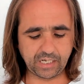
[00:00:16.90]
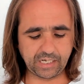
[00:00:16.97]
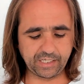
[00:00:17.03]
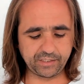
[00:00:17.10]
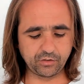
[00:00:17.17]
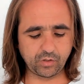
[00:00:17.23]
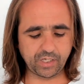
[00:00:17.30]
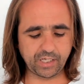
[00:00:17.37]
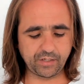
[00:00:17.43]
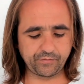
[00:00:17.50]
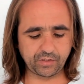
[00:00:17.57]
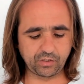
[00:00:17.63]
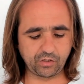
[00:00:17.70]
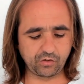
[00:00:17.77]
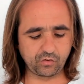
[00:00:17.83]
I know I have
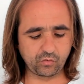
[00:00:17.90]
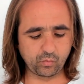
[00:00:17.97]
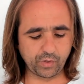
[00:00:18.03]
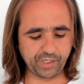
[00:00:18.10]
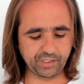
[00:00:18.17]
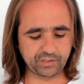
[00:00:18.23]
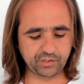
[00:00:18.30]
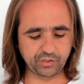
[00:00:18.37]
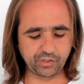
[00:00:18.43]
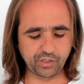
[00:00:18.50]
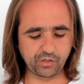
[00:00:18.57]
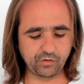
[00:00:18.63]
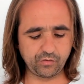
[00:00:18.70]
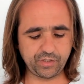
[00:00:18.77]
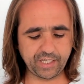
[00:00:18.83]
a long way to
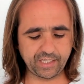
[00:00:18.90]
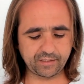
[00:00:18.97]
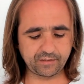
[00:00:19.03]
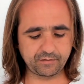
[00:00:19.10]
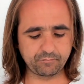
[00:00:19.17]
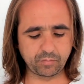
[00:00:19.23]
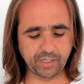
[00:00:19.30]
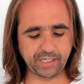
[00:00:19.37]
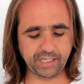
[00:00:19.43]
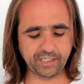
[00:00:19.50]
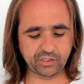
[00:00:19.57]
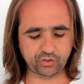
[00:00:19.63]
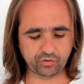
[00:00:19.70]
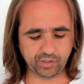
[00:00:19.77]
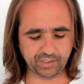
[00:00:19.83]
go yet, but I
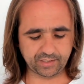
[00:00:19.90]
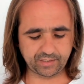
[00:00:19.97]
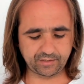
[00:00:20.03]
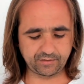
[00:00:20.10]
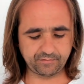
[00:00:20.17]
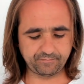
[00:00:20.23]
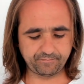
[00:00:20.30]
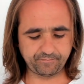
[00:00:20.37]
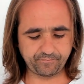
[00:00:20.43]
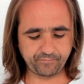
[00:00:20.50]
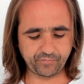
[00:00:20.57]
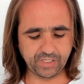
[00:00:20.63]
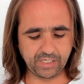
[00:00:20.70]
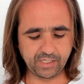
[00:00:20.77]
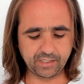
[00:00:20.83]
trust.
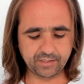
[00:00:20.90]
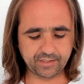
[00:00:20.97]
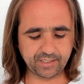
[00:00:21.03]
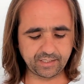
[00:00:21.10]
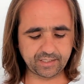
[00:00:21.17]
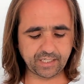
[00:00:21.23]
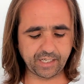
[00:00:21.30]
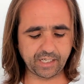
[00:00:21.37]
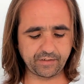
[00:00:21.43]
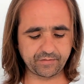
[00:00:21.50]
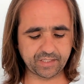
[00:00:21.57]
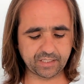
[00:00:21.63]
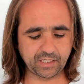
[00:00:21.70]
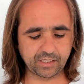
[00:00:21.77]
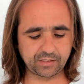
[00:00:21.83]
Since I have
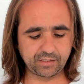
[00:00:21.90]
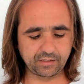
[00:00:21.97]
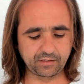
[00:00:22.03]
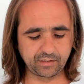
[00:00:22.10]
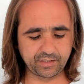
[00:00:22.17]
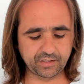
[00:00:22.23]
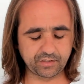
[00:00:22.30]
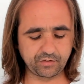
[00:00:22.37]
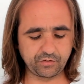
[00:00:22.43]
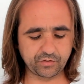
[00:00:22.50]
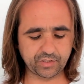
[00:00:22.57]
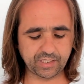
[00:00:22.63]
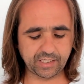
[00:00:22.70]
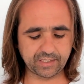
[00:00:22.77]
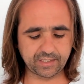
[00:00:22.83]
started to listen to your
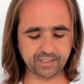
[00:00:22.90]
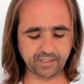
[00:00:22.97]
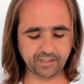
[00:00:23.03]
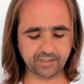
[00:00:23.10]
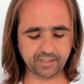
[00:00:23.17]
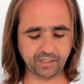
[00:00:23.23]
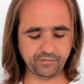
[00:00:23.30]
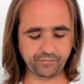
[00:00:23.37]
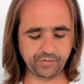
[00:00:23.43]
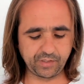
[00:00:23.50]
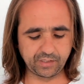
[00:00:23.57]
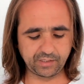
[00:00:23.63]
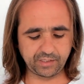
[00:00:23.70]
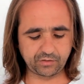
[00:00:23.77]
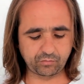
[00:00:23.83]
satsangs, I
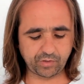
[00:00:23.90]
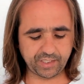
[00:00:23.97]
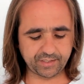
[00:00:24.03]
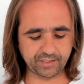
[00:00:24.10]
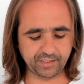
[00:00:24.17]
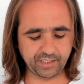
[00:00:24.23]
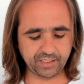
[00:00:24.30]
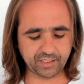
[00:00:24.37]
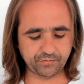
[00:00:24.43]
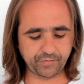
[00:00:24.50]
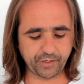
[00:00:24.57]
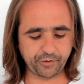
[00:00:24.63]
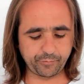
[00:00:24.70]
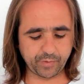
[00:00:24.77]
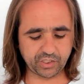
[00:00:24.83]
feel it resonates
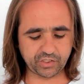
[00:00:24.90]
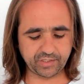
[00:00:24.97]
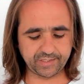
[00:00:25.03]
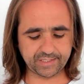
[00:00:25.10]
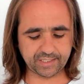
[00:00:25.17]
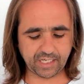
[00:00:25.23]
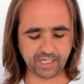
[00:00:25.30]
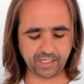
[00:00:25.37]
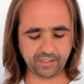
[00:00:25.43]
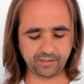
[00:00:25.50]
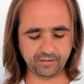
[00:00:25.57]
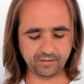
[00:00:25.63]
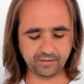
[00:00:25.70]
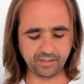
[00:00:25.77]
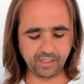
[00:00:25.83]
very much inside,
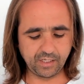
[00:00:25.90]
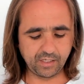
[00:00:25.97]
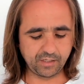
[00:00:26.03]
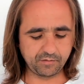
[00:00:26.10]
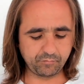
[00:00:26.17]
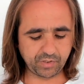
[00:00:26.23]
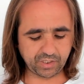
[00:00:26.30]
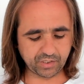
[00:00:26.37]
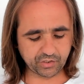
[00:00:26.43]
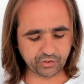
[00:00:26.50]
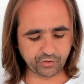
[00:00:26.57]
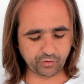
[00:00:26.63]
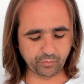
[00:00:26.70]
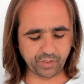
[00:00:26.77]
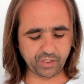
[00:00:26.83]
because
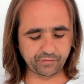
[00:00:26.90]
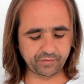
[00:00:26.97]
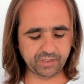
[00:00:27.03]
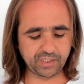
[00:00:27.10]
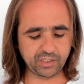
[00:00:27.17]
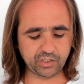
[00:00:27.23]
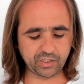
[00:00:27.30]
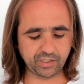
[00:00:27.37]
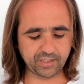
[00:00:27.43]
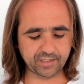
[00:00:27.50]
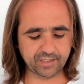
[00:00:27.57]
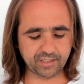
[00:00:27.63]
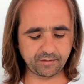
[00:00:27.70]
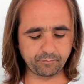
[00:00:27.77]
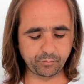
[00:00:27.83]
your way of teaching
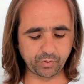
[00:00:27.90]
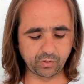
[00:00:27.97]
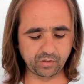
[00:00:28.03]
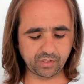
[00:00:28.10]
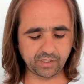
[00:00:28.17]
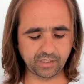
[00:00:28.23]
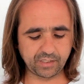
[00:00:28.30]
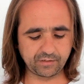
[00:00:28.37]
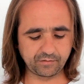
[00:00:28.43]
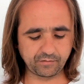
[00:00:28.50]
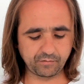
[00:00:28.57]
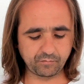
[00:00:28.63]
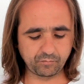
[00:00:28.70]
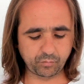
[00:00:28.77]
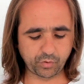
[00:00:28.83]
is simple and
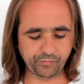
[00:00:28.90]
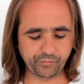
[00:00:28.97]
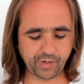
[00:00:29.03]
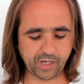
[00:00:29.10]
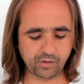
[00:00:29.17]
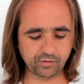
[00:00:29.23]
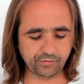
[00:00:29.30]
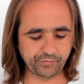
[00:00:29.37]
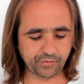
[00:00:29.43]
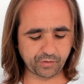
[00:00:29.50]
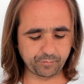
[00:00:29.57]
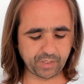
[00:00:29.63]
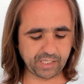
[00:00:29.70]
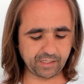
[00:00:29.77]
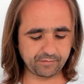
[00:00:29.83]
profound for
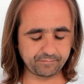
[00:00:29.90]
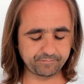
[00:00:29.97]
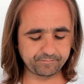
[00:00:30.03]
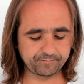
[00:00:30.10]
me.